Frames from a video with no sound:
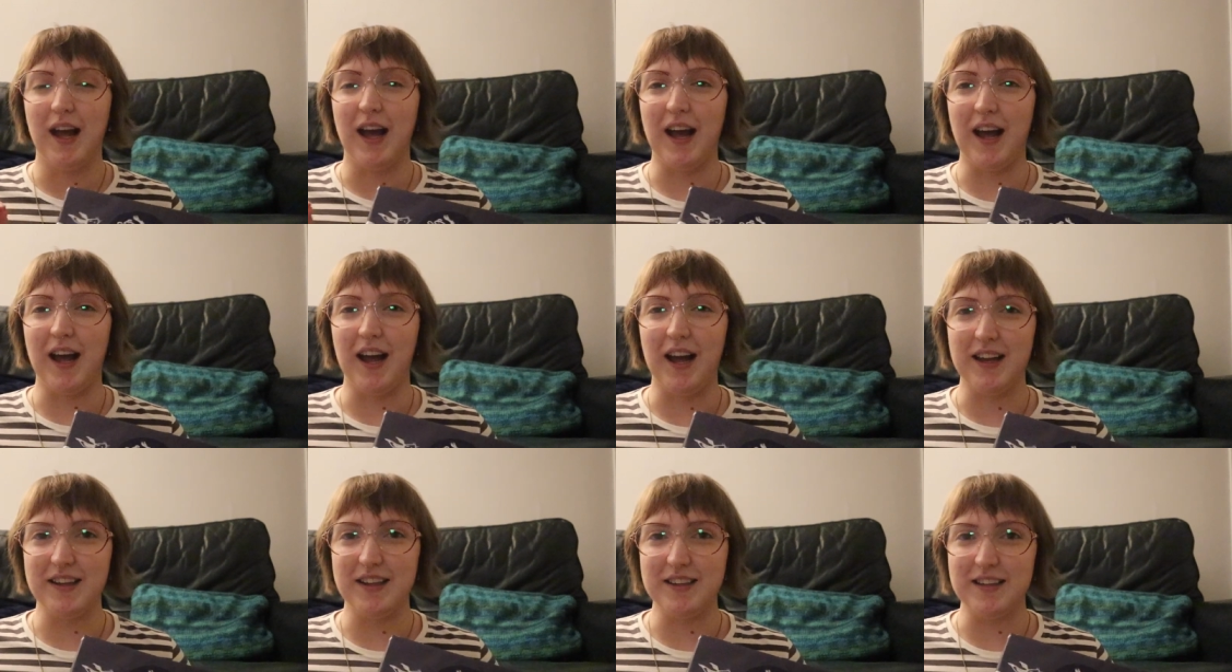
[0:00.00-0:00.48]

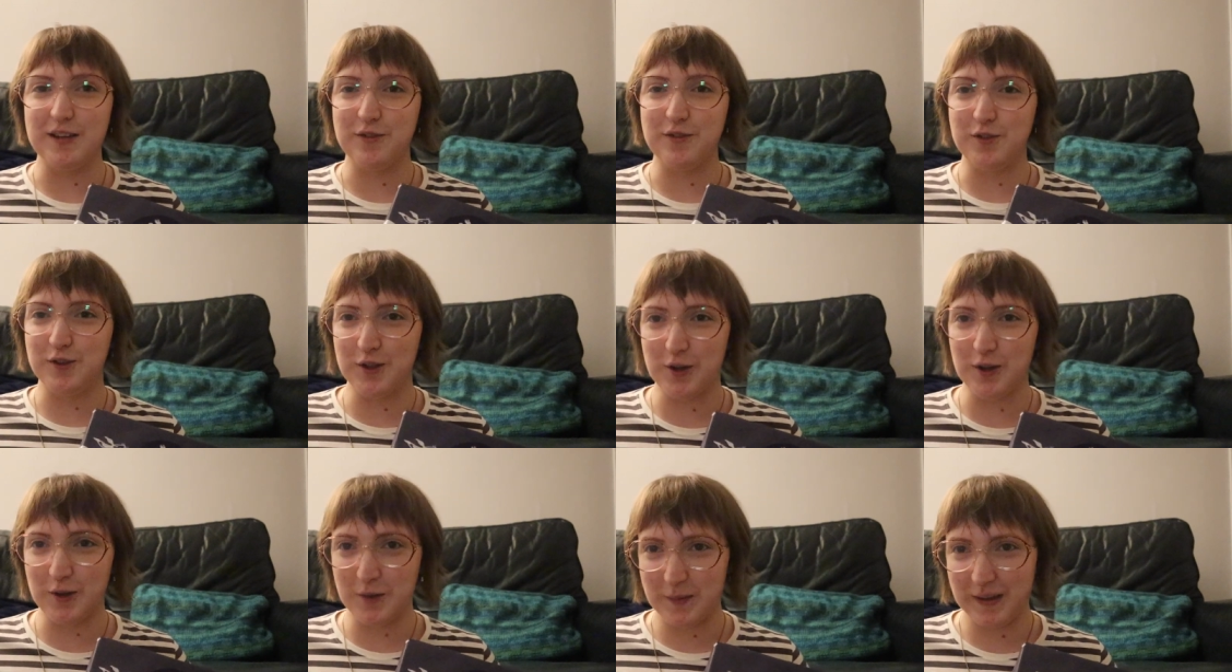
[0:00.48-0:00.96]
And if
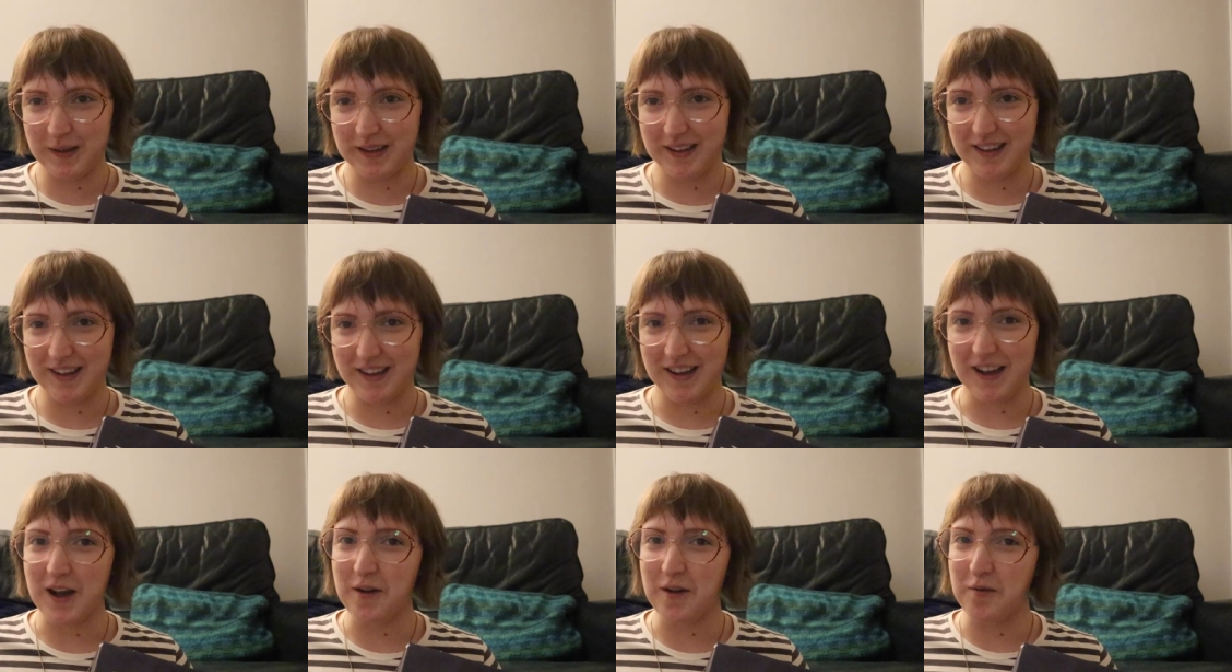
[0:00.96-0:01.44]
you know
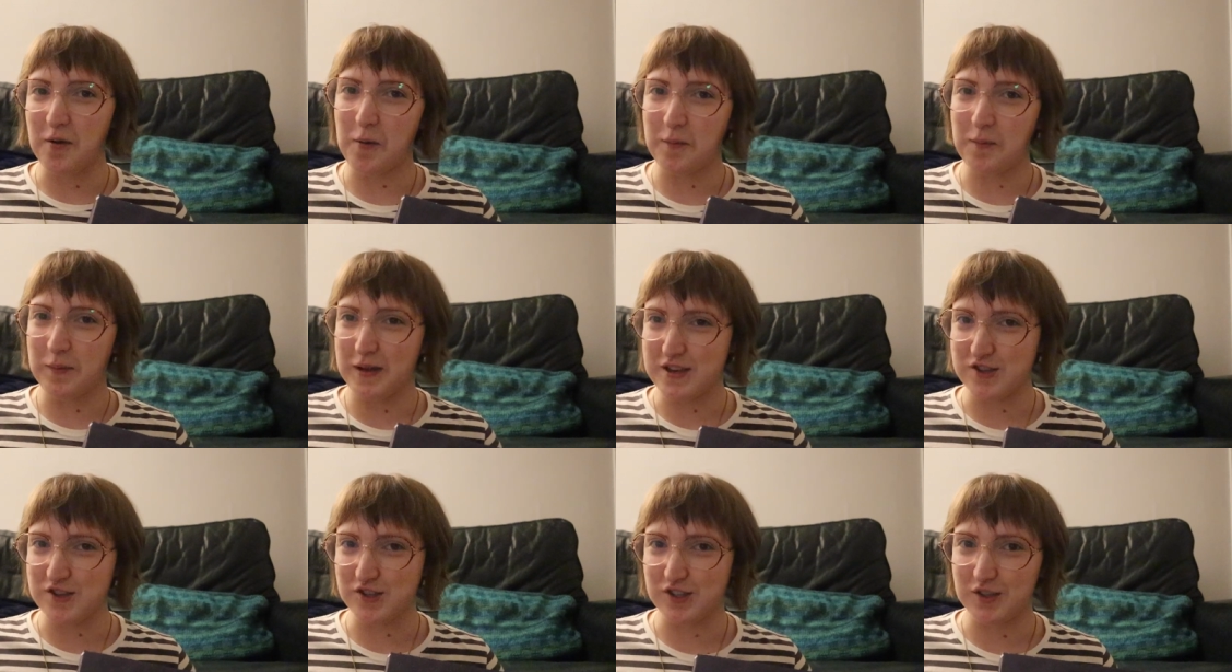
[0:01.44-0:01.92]
me, I'm not
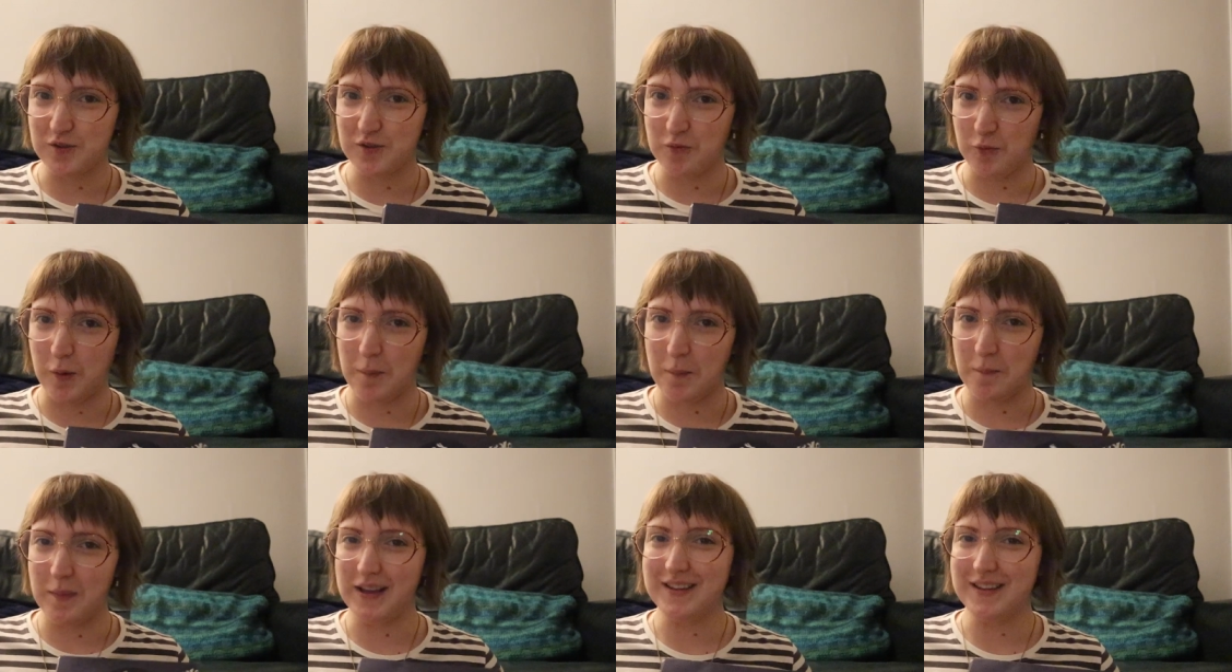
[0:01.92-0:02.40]
patient
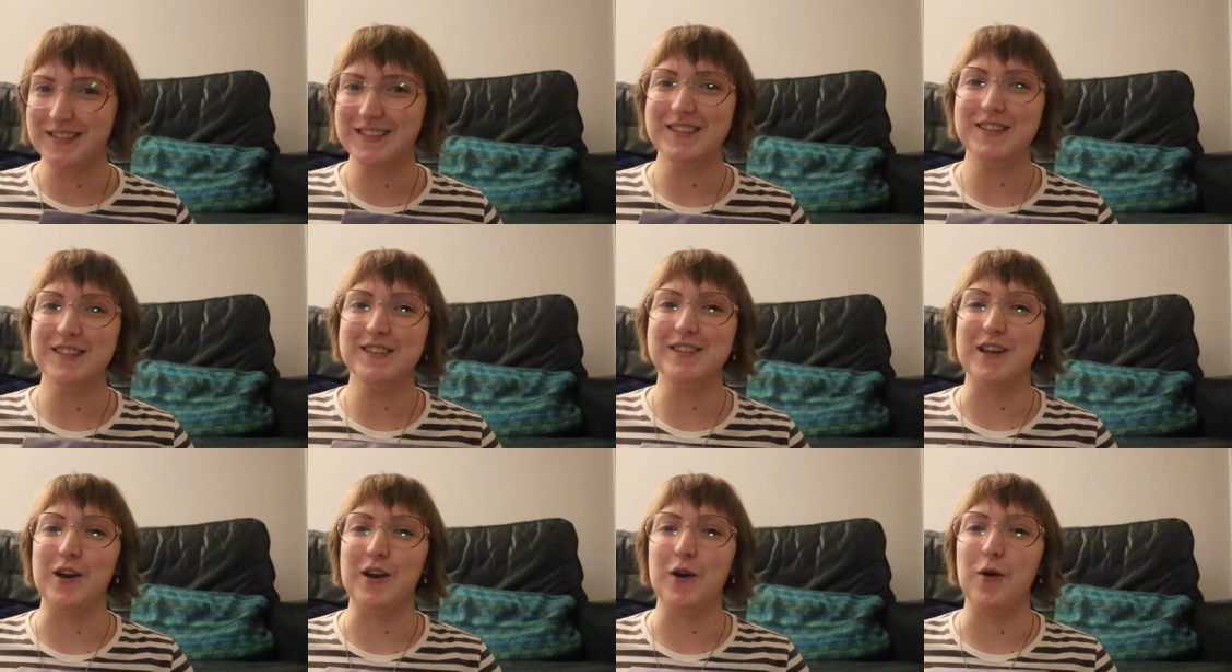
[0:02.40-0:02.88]
one bit,
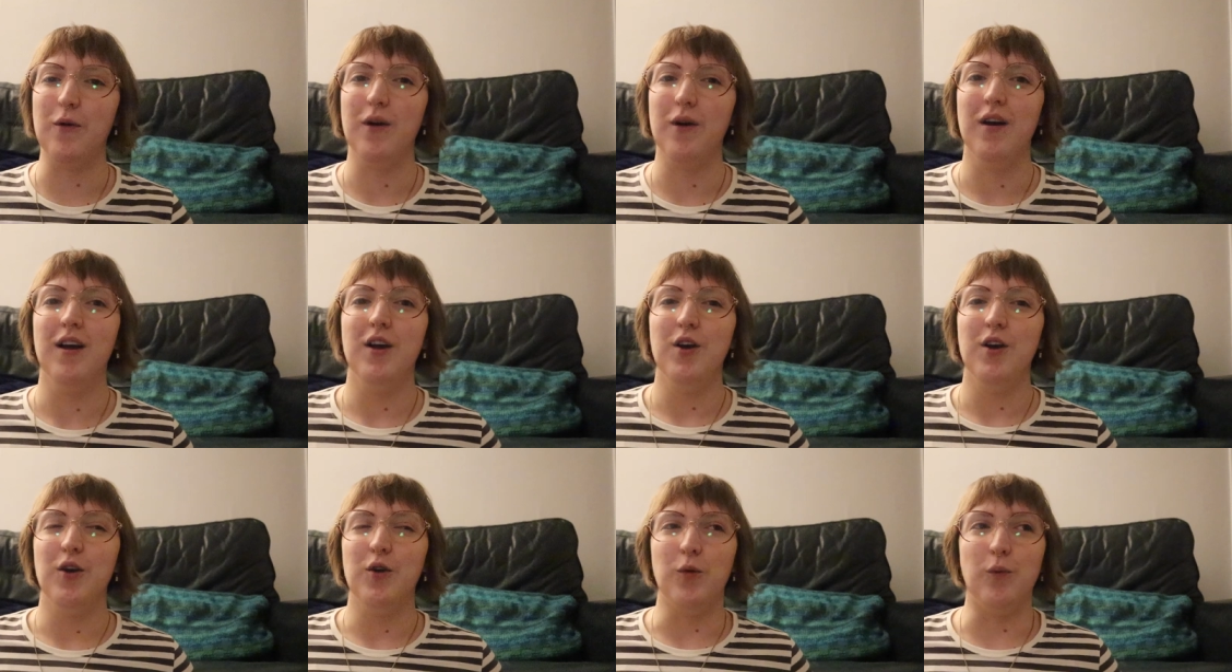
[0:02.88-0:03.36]
so
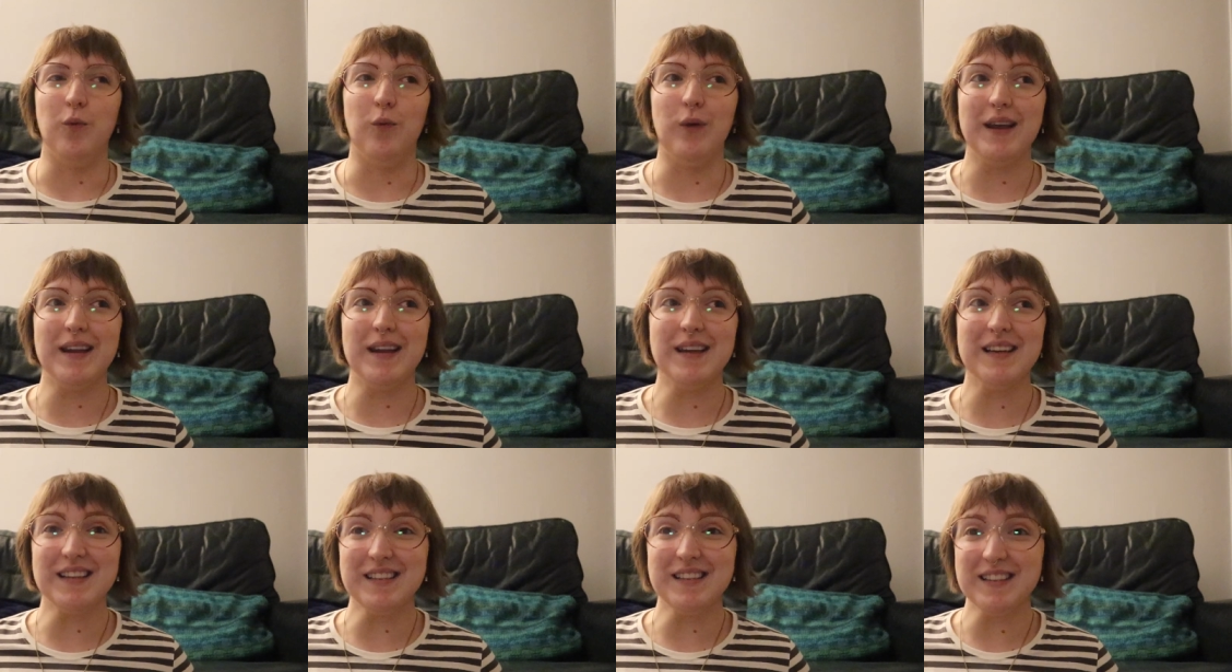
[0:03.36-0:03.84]

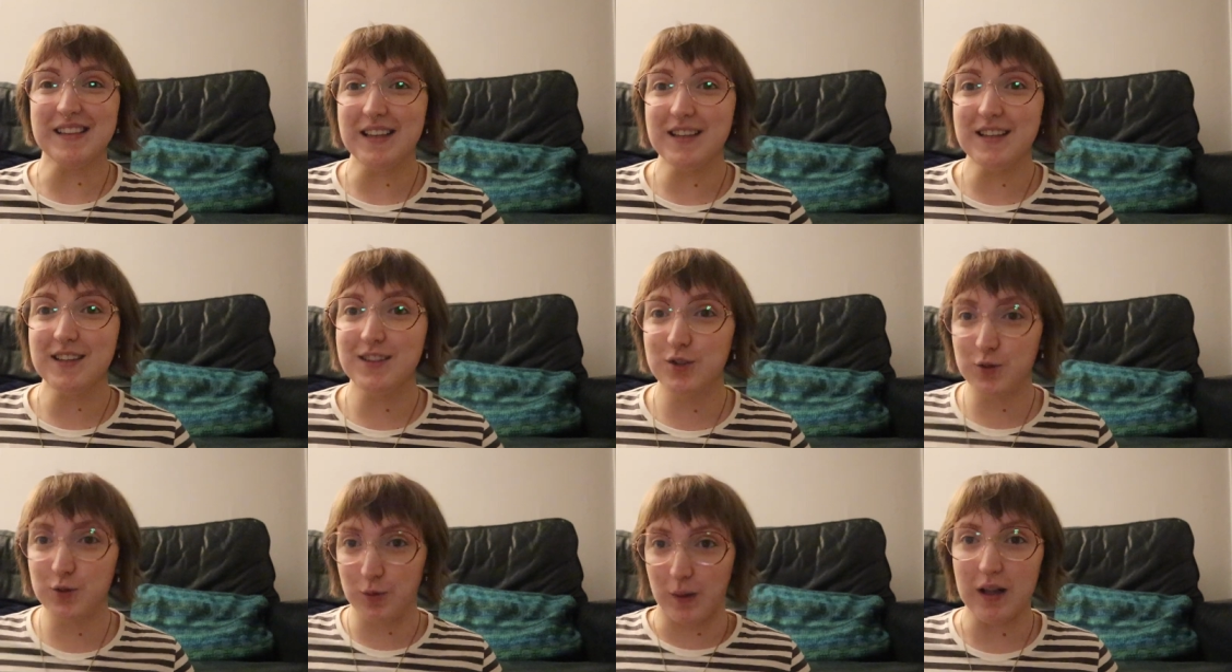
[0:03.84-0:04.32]
waiting
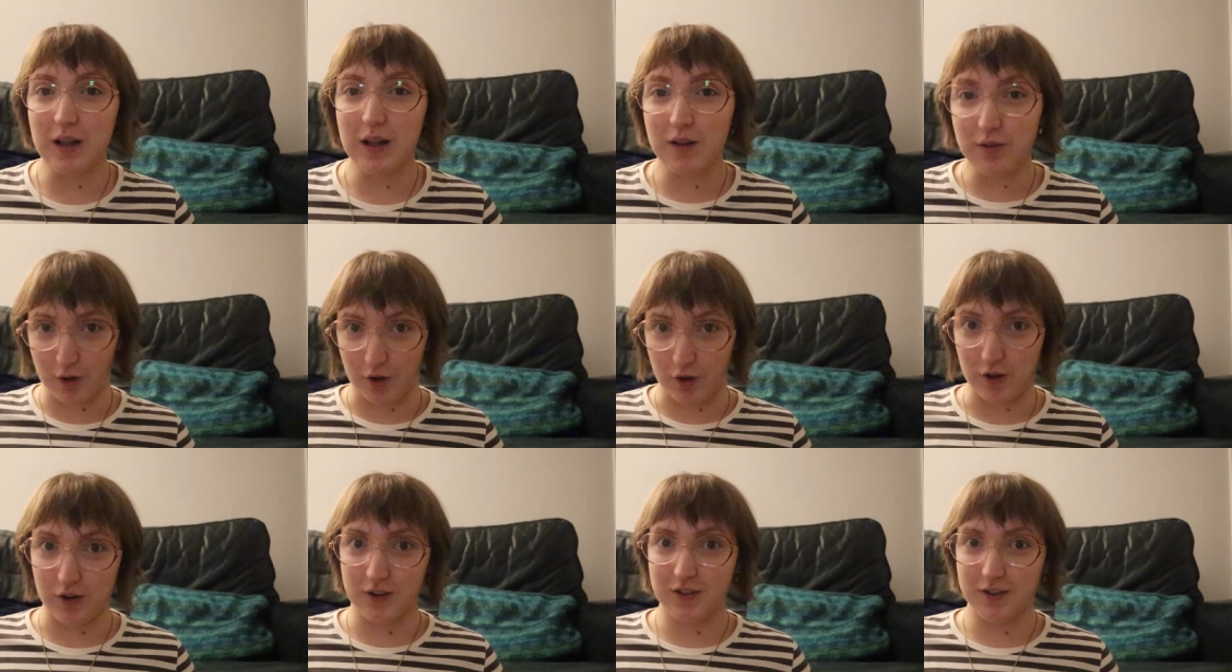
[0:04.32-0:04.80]
like
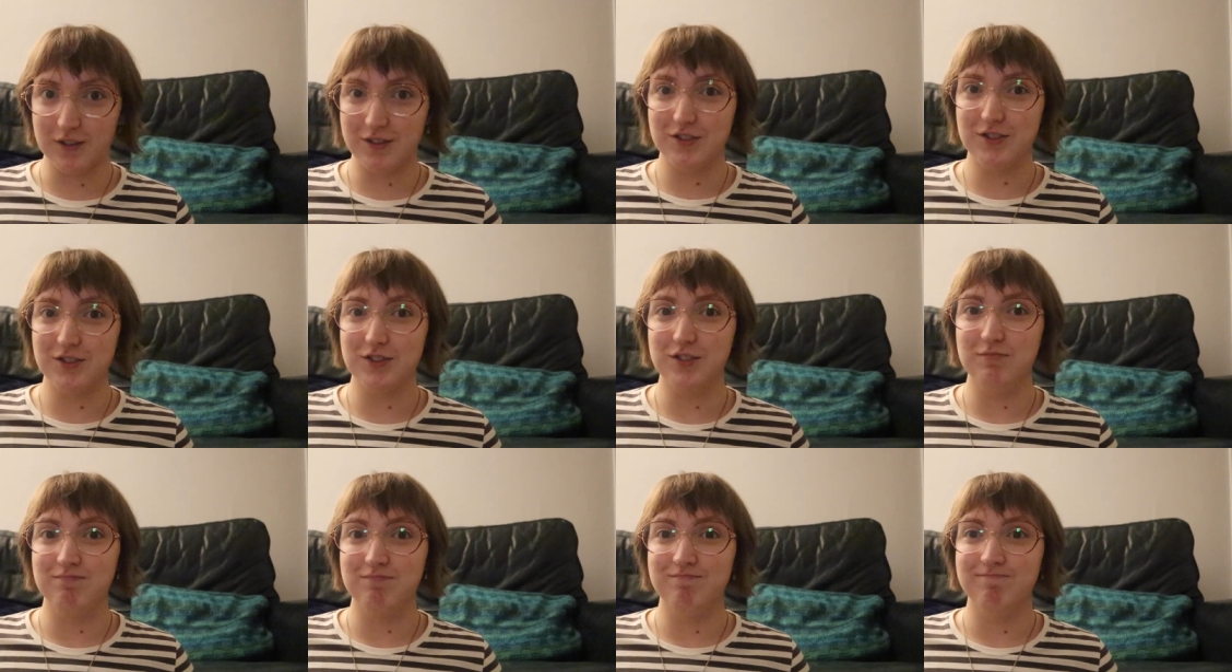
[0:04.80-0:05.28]
twelve
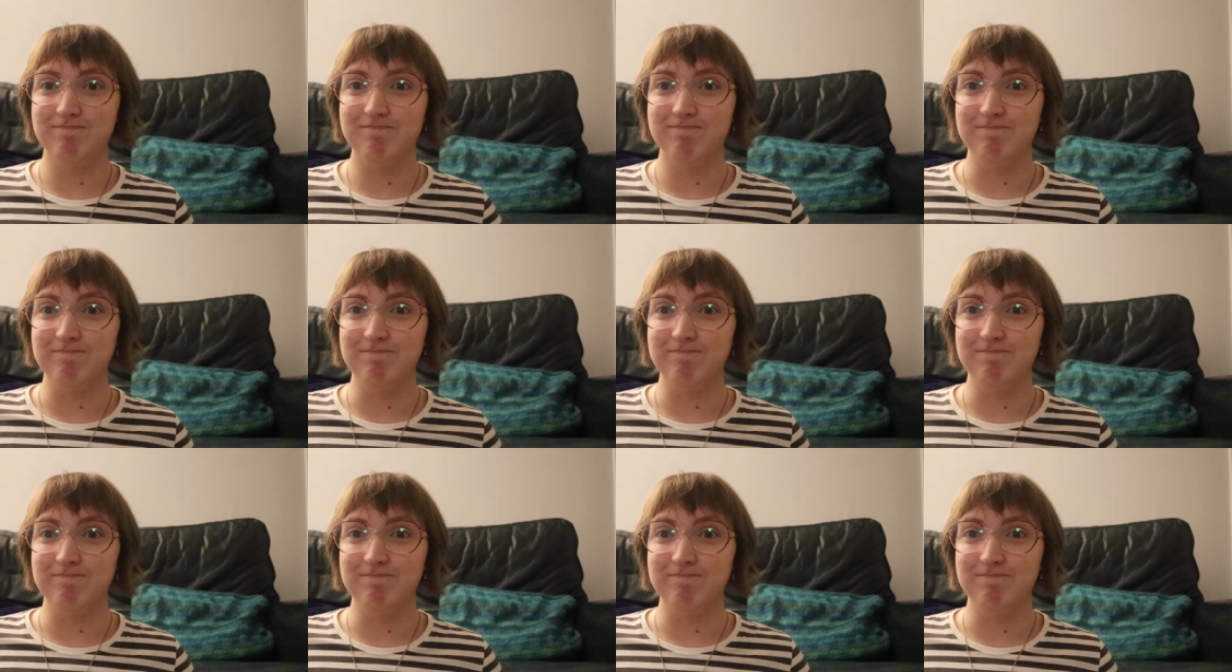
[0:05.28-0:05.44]
hours